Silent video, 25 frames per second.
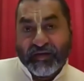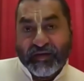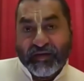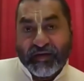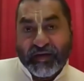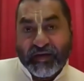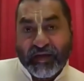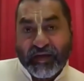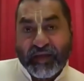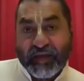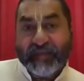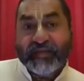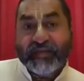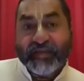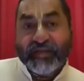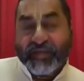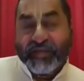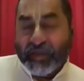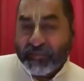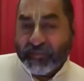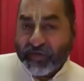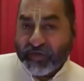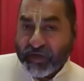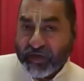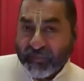is the
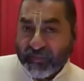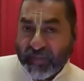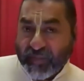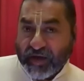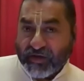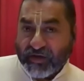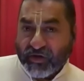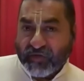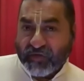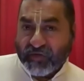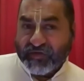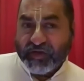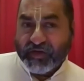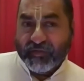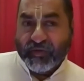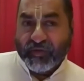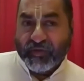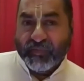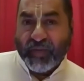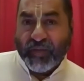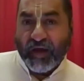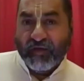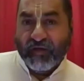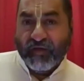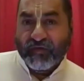subject matter of Srimad
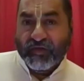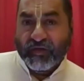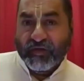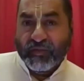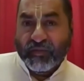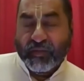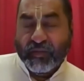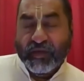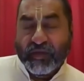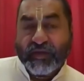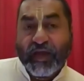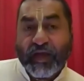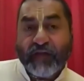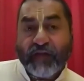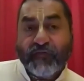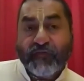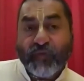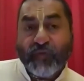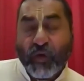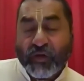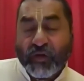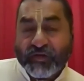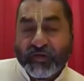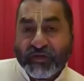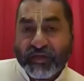Bhagavatam, and that
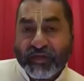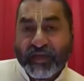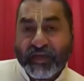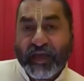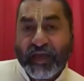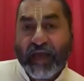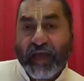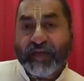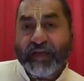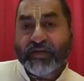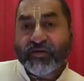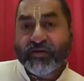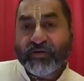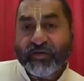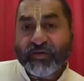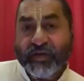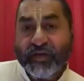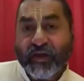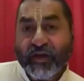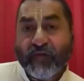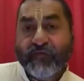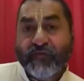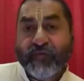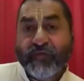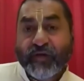falls in the category
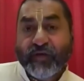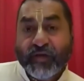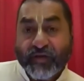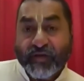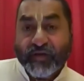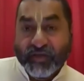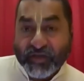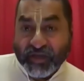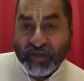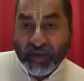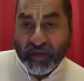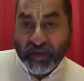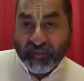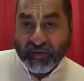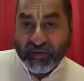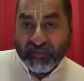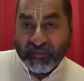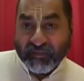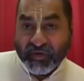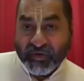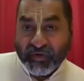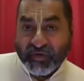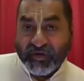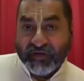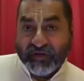of samam
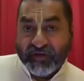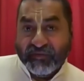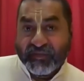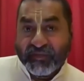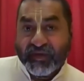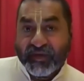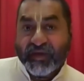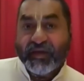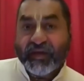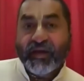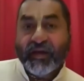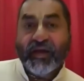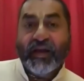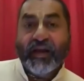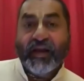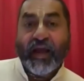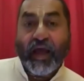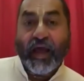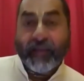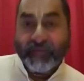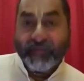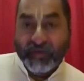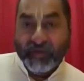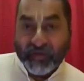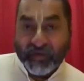bonum and
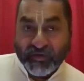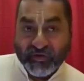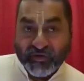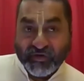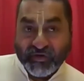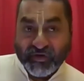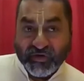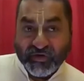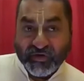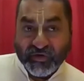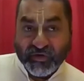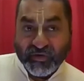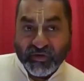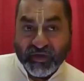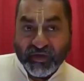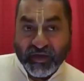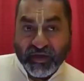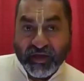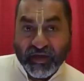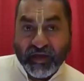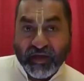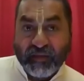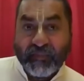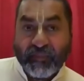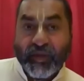absolute truth,
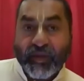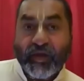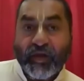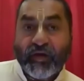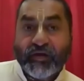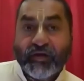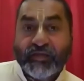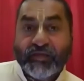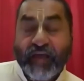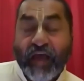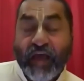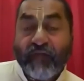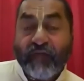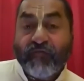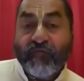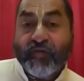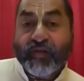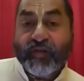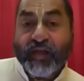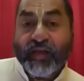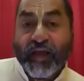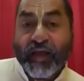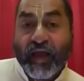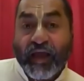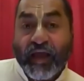because
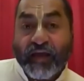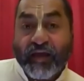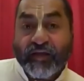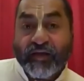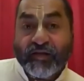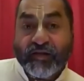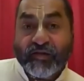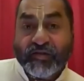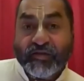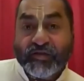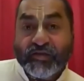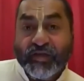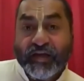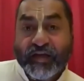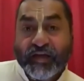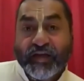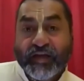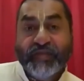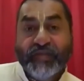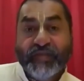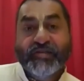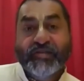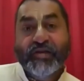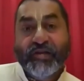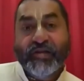everything else
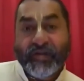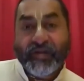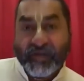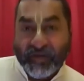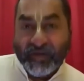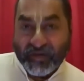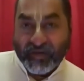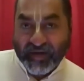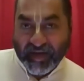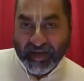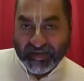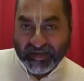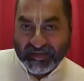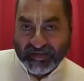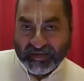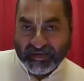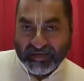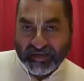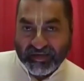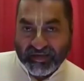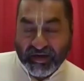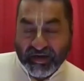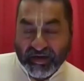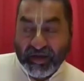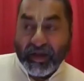is a little
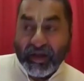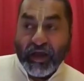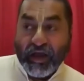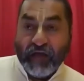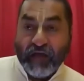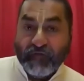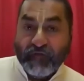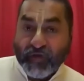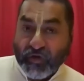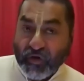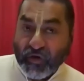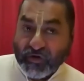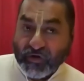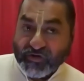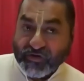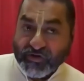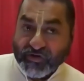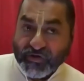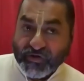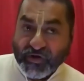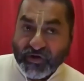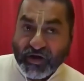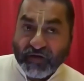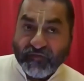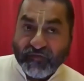less. If you go to a